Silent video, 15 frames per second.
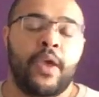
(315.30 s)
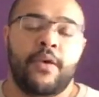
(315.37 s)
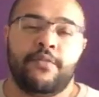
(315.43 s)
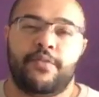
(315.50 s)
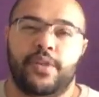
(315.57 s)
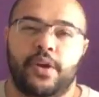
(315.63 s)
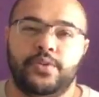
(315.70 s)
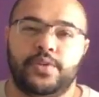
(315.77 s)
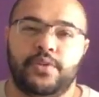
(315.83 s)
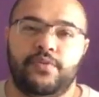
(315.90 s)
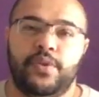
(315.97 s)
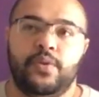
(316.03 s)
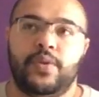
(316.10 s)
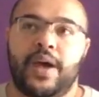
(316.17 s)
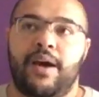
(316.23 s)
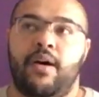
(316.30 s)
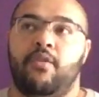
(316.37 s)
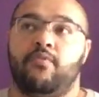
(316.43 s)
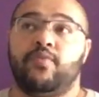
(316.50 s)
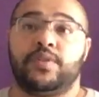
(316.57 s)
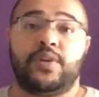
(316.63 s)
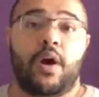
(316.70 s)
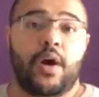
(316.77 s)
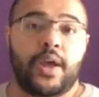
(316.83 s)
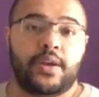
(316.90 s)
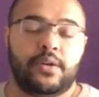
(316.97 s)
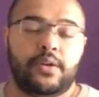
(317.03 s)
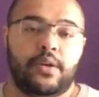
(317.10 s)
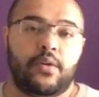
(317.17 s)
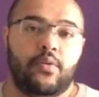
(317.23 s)
For those of you that are
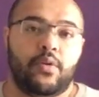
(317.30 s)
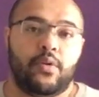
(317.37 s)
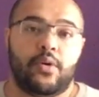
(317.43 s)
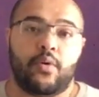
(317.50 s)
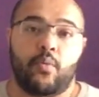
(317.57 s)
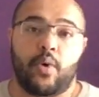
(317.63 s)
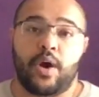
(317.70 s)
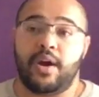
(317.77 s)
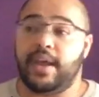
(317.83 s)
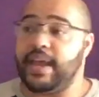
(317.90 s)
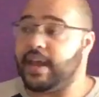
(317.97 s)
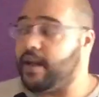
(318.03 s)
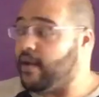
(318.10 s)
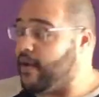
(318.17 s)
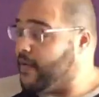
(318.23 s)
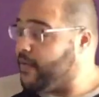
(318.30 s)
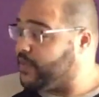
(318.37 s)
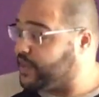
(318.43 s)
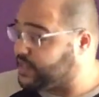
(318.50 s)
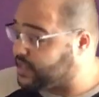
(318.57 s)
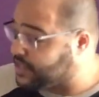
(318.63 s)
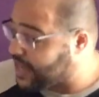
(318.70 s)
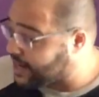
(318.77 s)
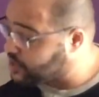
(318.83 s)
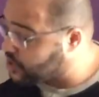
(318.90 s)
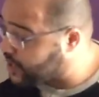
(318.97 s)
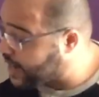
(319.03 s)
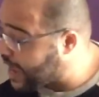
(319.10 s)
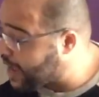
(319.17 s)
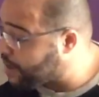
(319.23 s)
retired and no longer working, this is
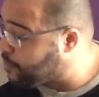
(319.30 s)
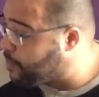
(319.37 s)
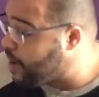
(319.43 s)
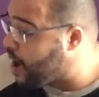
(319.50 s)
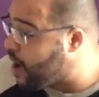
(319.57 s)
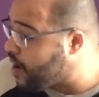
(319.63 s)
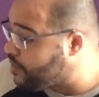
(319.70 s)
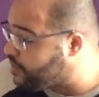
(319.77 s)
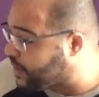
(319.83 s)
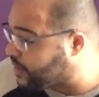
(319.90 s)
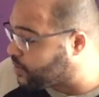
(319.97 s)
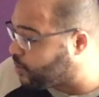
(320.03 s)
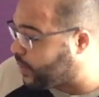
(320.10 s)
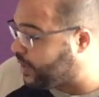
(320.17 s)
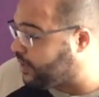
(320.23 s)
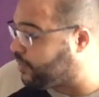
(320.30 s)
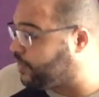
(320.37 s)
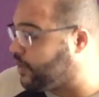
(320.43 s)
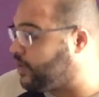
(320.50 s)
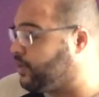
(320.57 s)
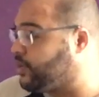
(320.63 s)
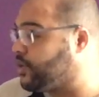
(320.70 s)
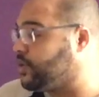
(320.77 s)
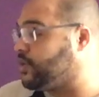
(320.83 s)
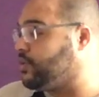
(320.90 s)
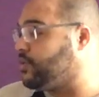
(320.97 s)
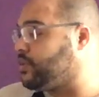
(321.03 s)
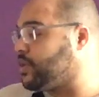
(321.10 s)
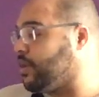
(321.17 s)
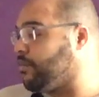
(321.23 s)
actually a perfect week for you to
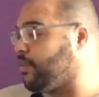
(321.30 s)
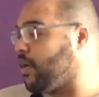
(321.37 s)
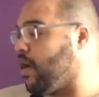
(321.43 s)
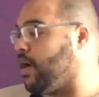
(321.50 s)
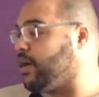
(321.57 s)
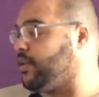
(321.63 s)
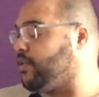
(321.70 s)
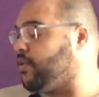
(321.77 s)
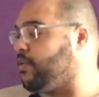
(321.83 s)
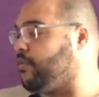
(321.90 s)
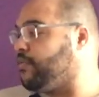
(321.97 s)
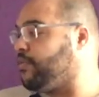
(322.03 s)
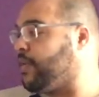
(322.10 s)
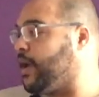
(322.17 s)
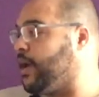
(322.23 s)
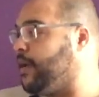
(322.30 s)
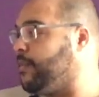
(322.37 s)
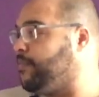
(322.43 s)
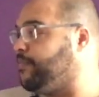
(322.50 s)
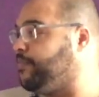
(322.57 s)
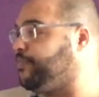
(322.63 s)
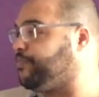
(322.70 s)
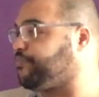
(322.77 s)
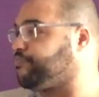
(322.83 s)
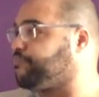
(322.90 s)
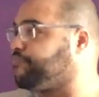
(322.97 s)
do some kind of um,